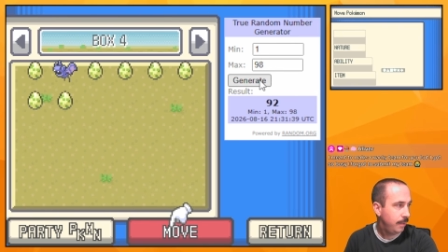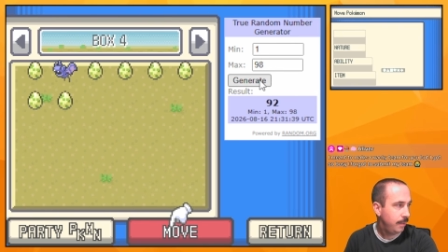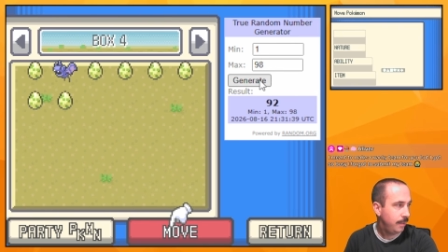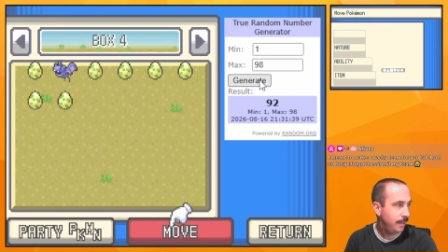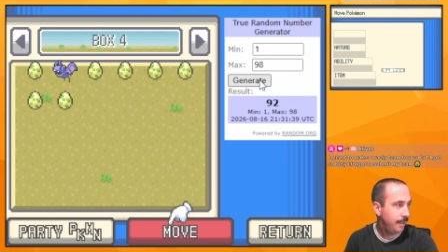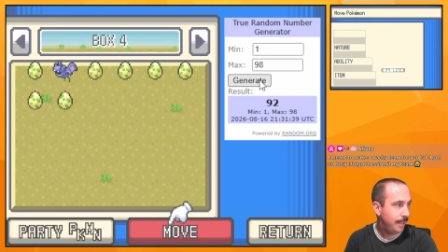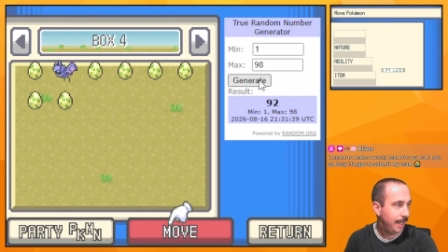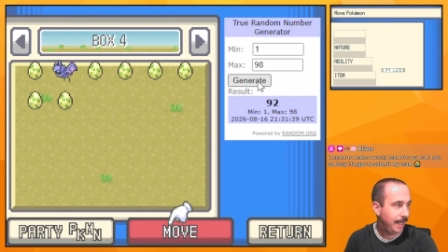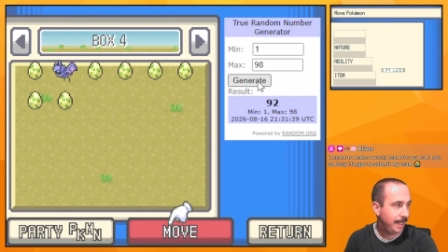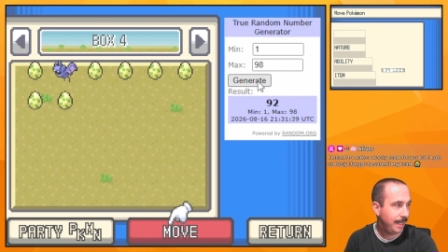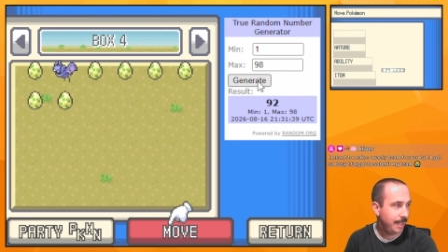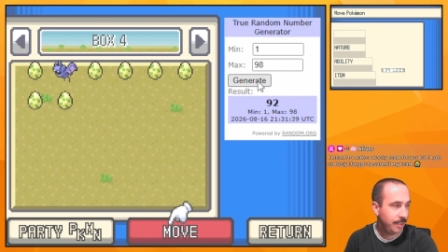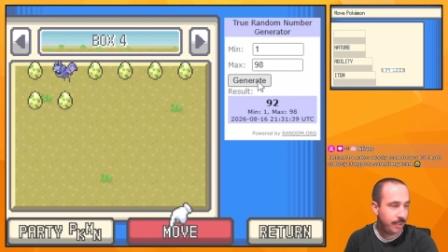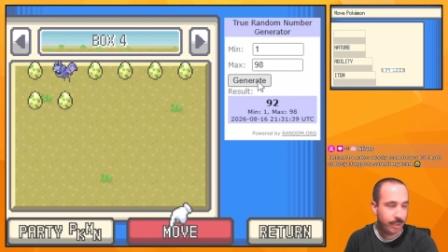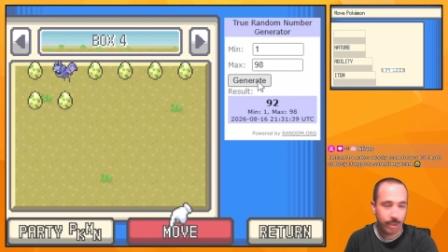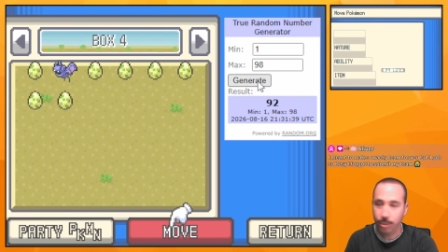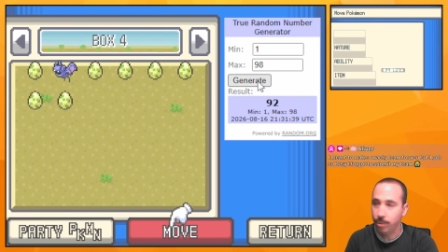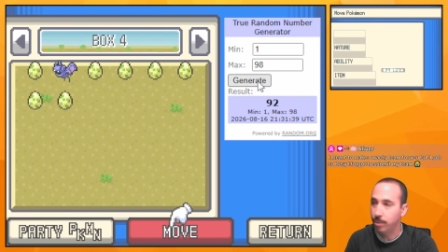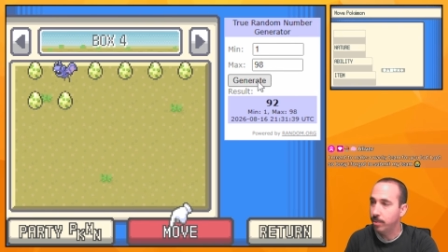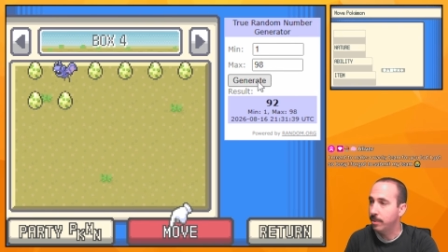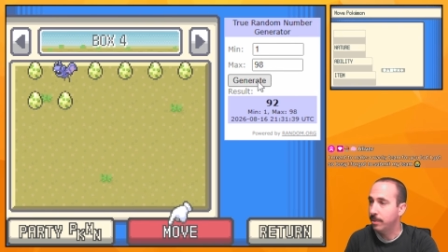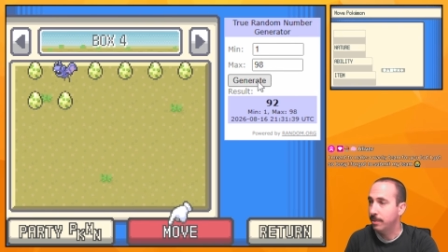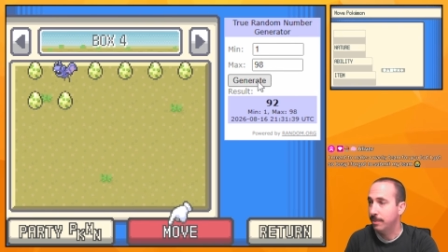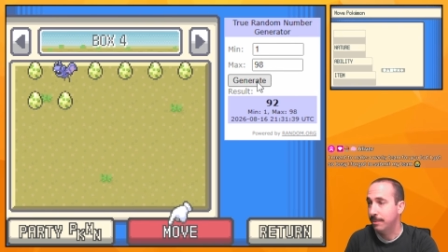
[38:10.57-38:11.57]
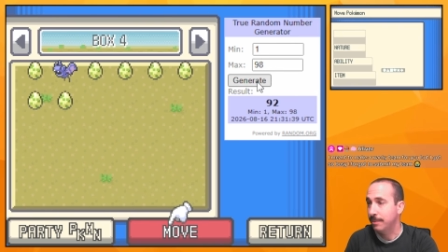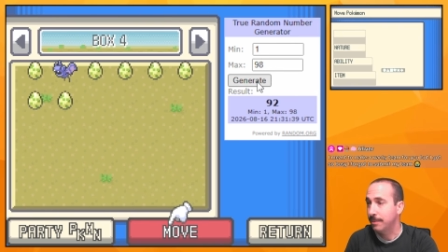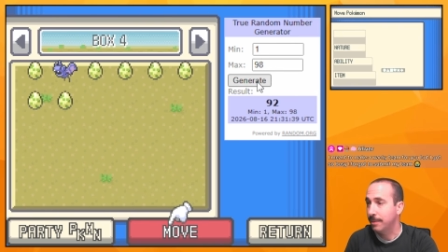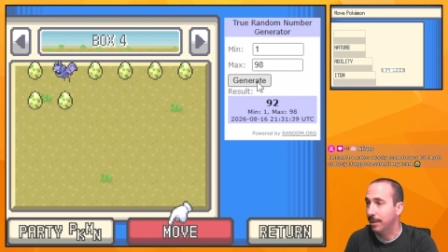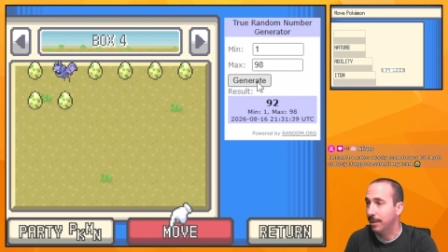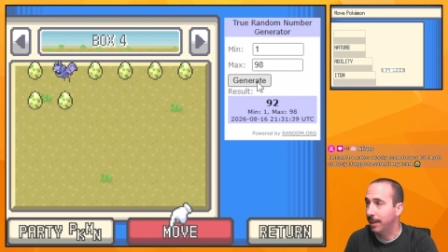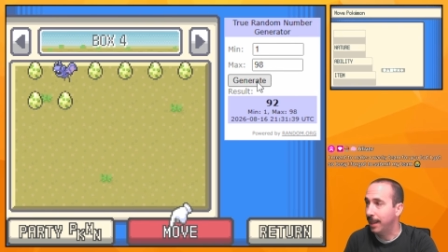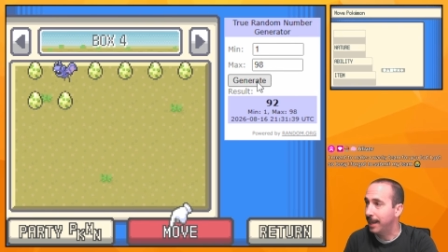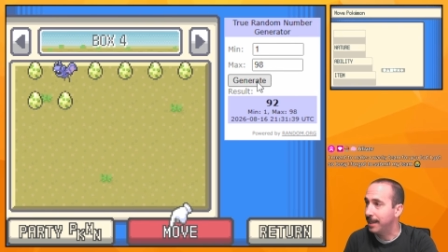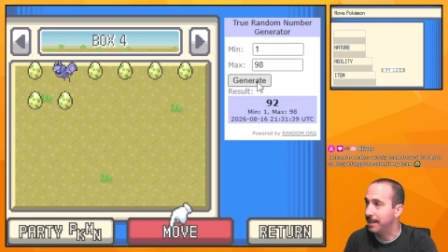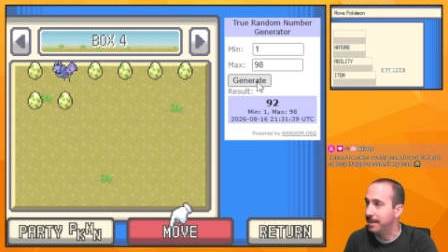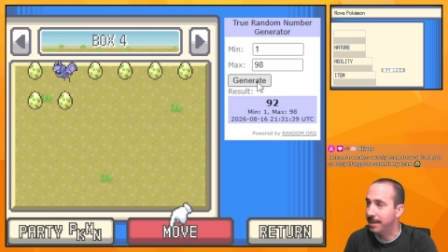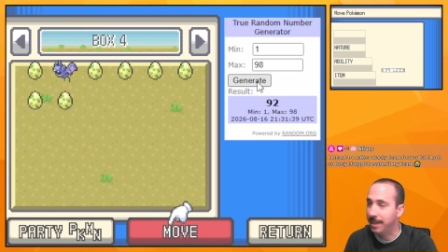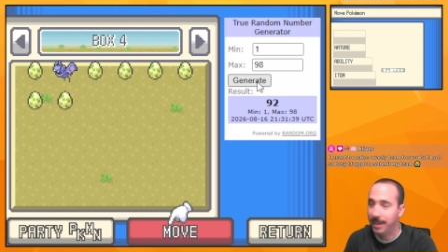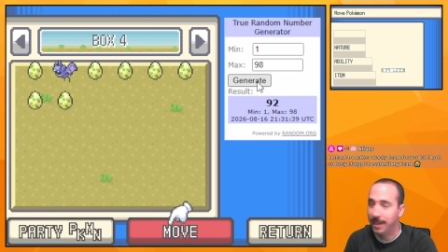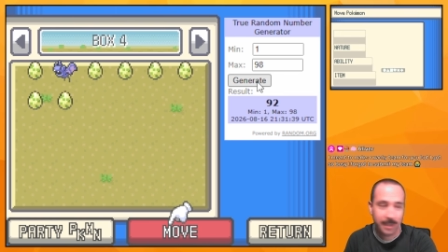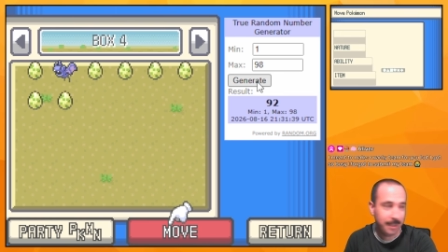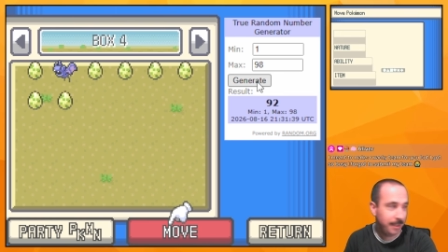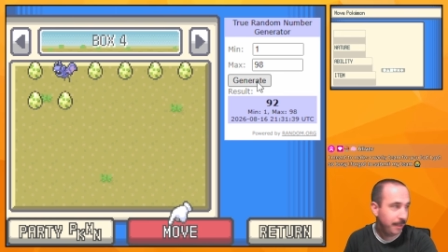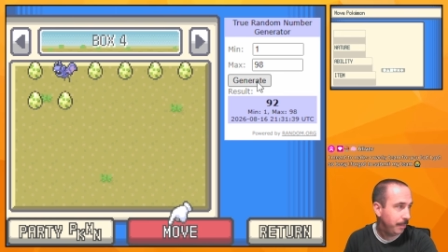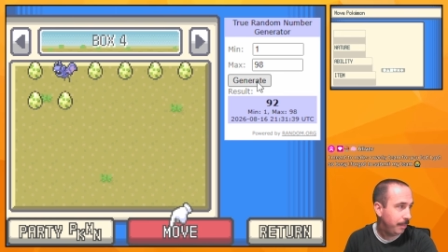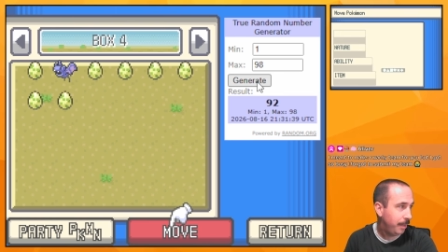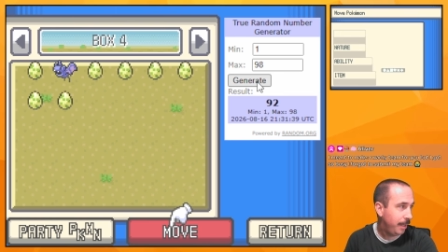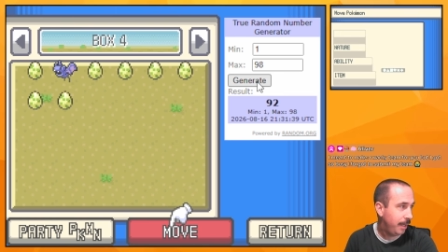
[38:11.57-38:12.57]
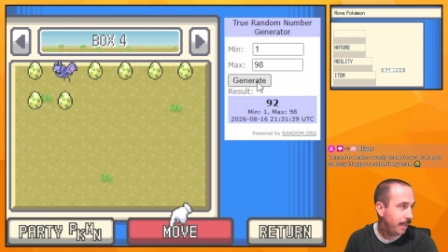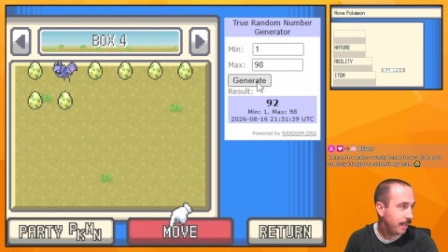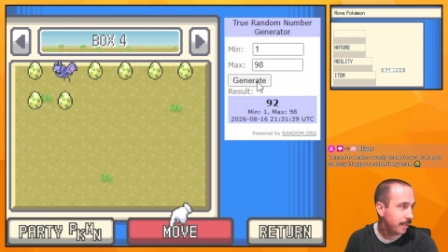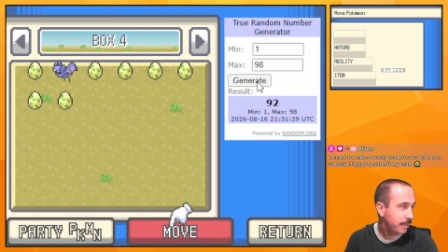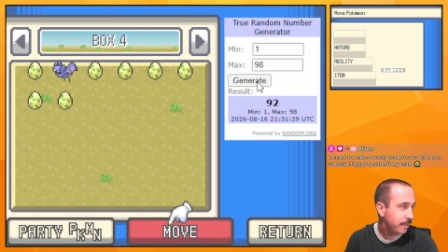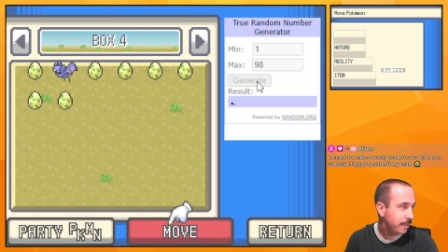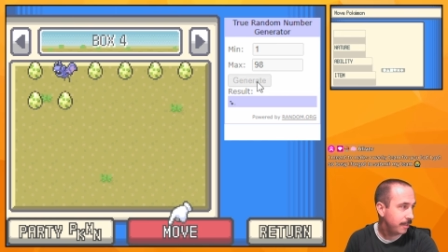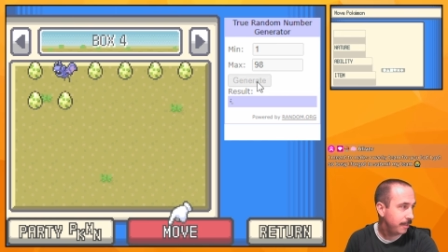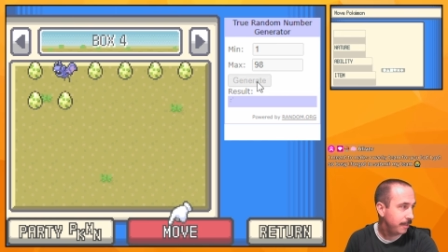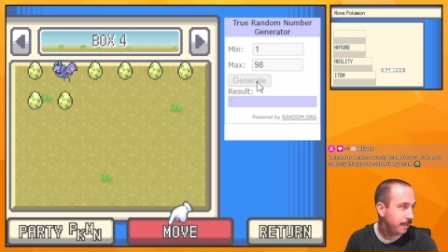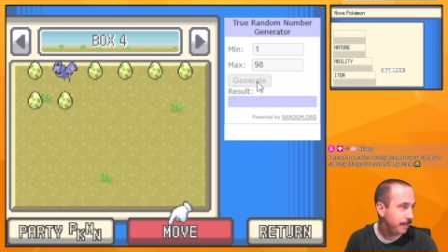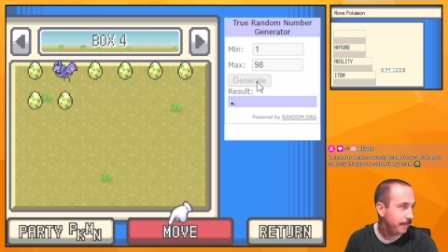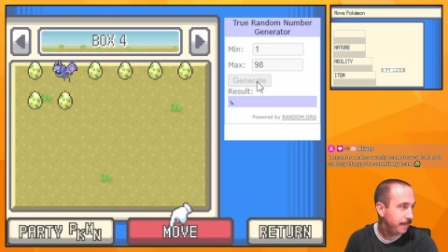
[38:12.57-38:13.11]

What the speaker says: 92, the last egg in the box.